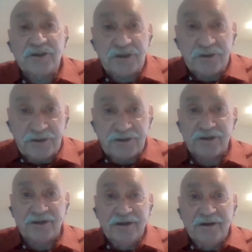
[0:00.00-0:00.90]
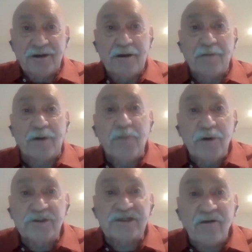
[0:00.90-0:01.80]
should uh,
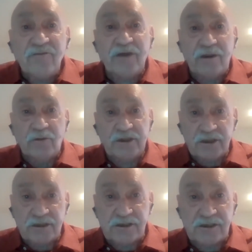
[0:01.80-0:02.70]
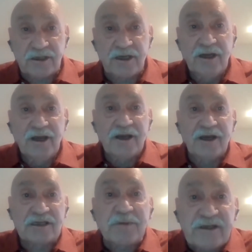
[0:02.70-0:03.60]
propose something what is uh,
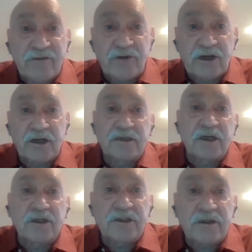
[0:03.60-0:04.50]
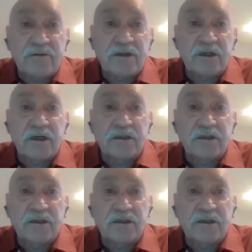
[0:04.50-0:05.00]
uh, specific and trivial.